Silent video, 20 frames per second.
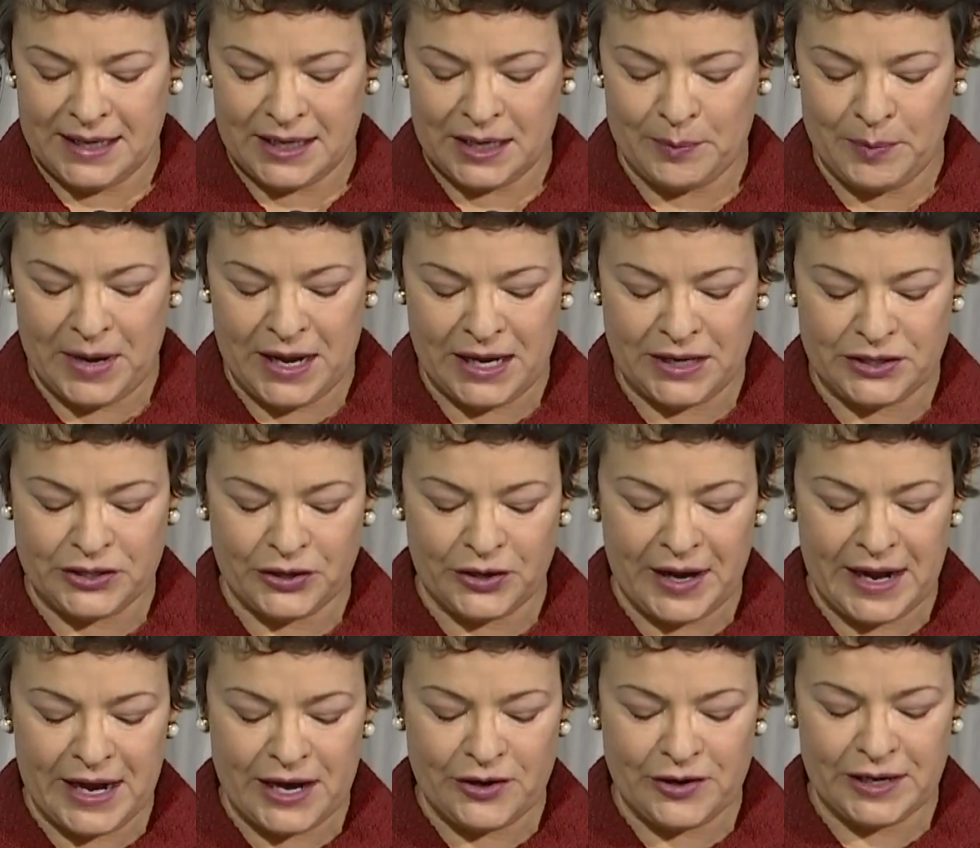
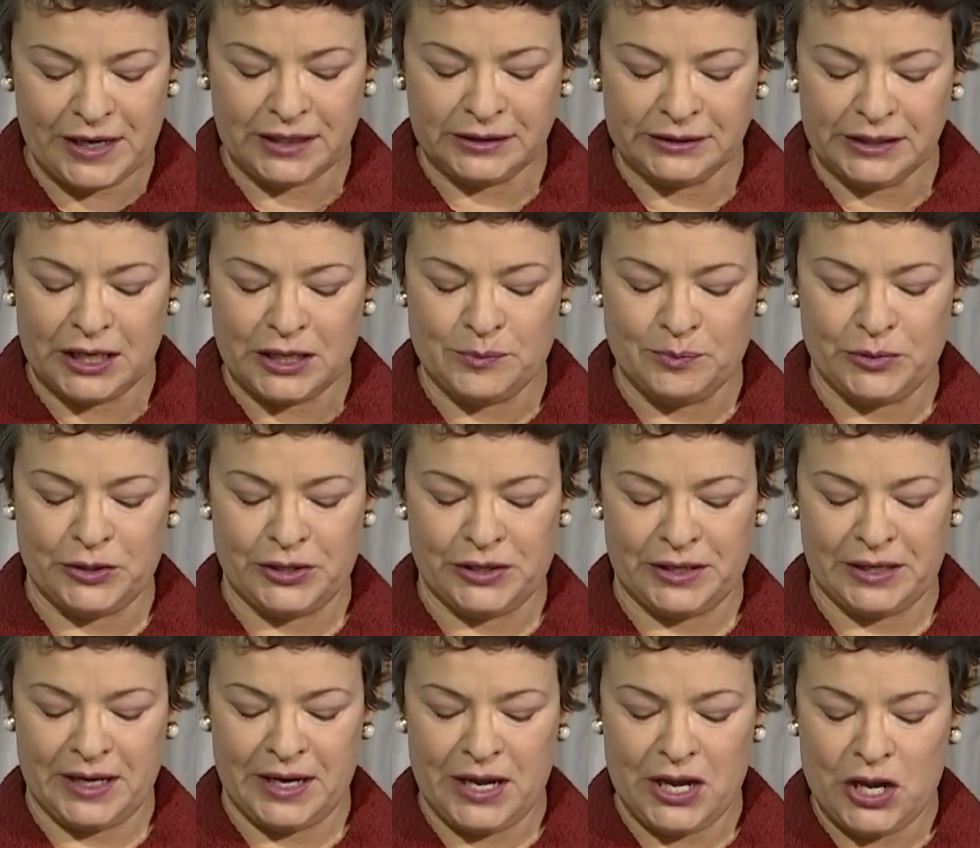Commander Eric
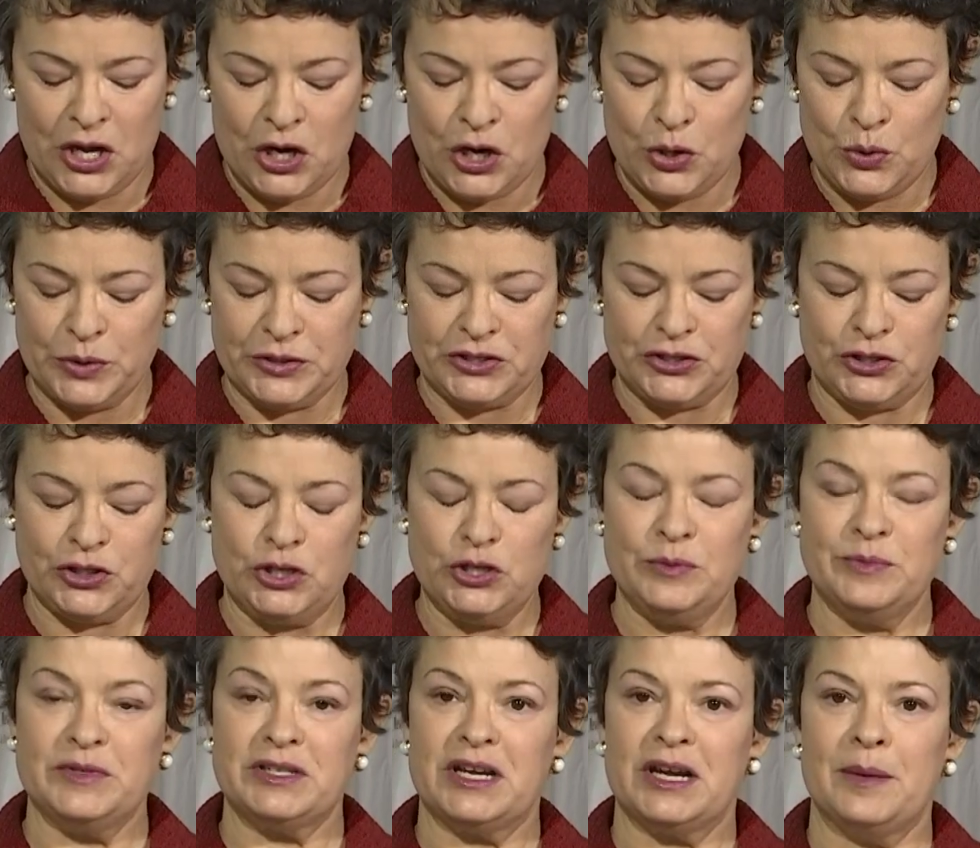Lundberg, who
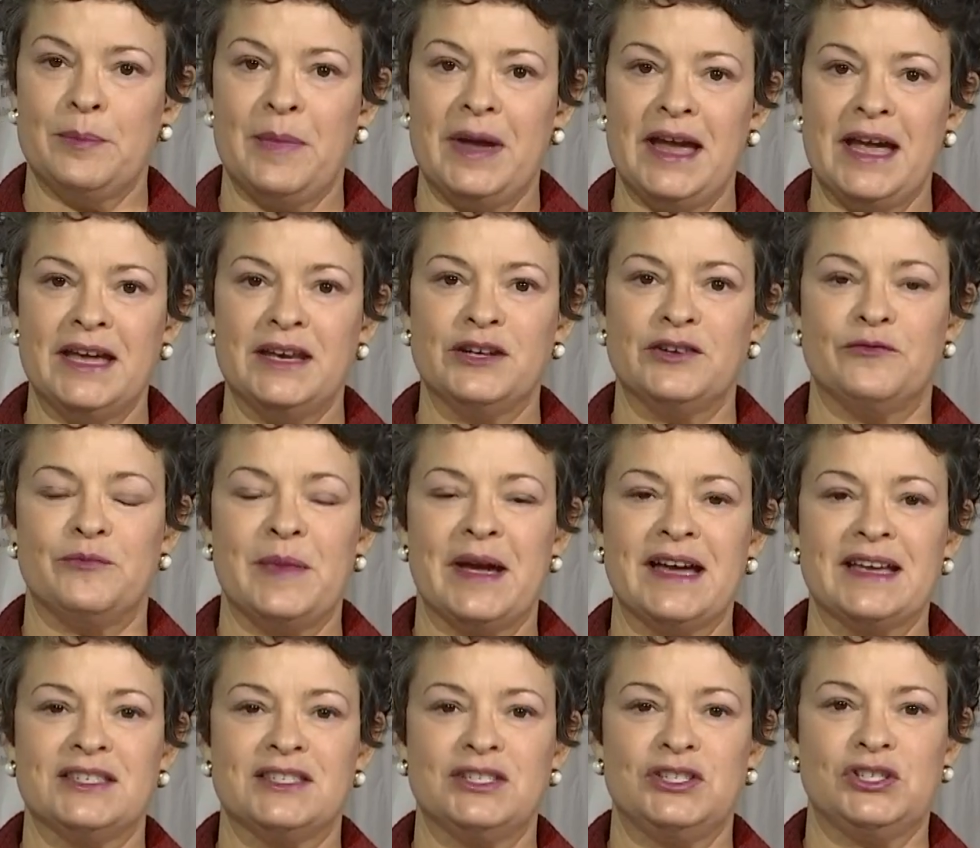assumed command of
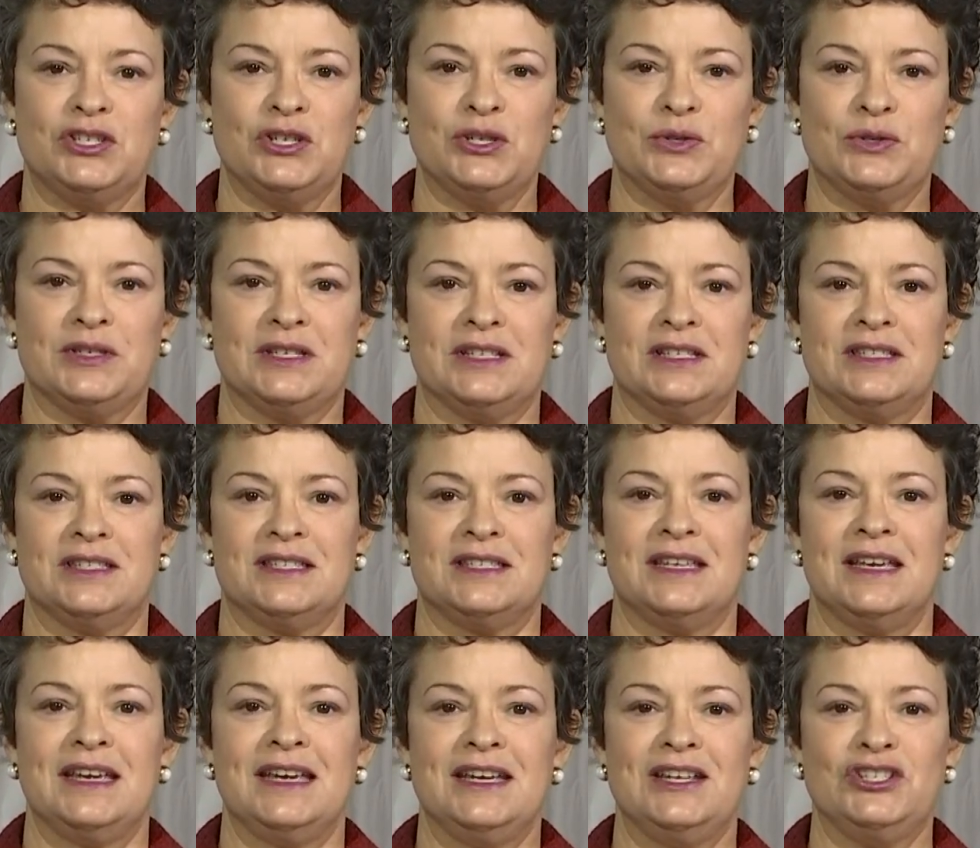
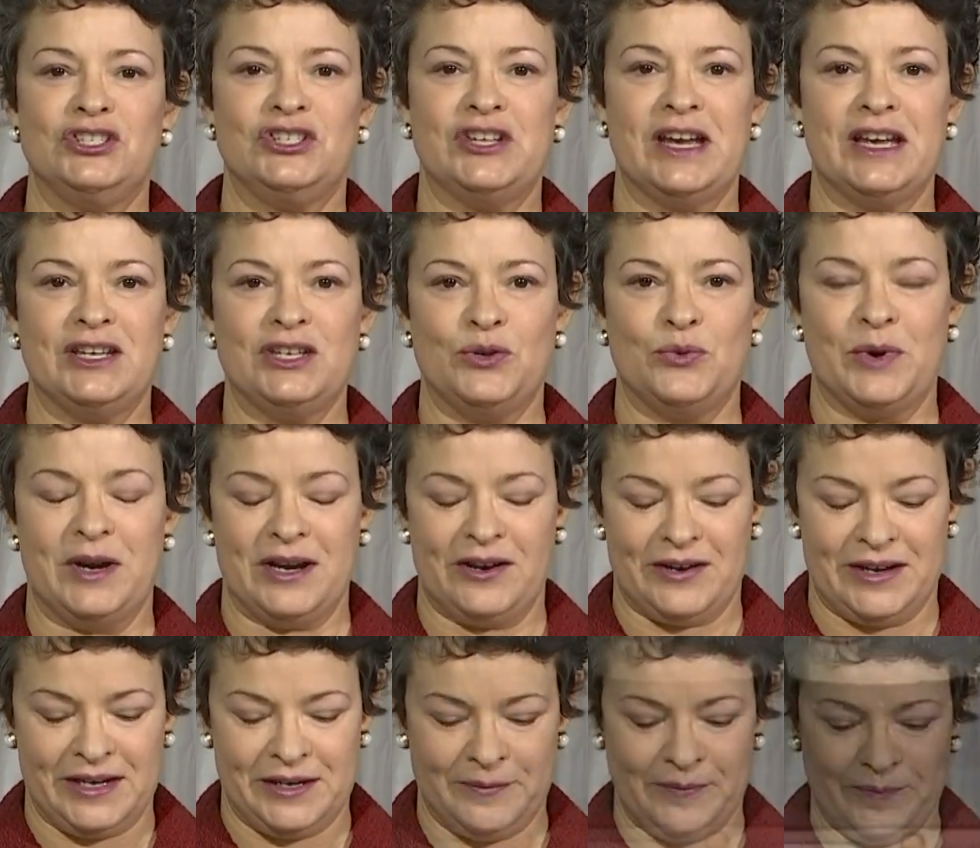Massachusetts in
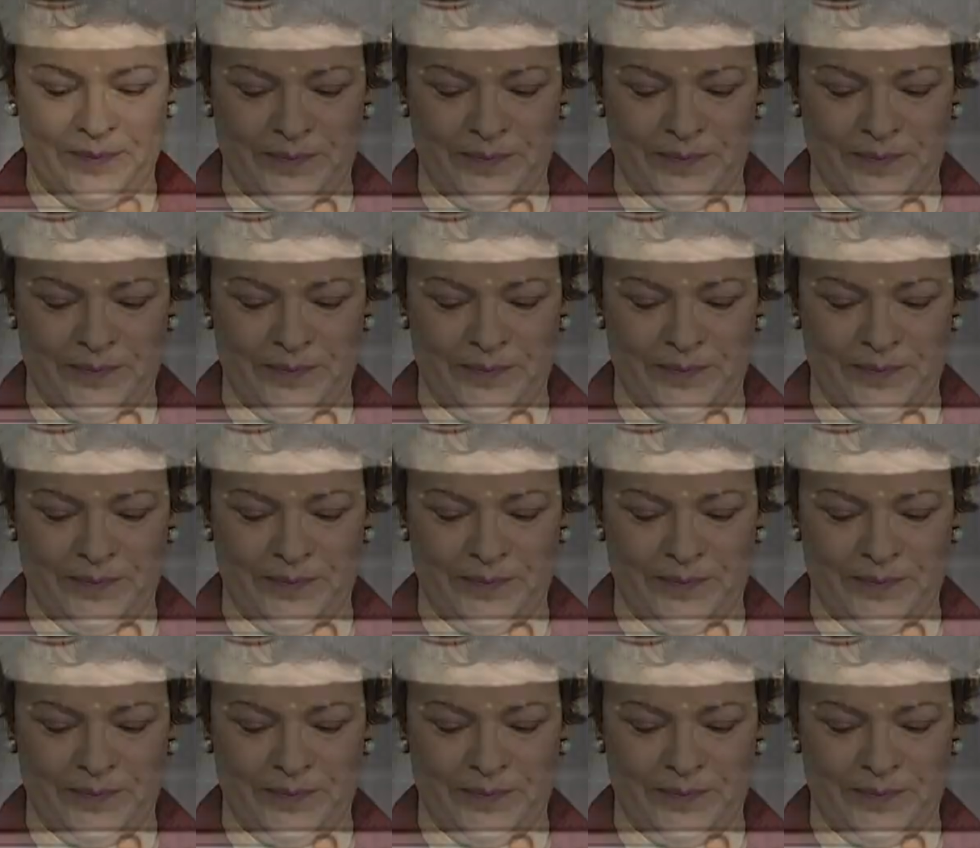January.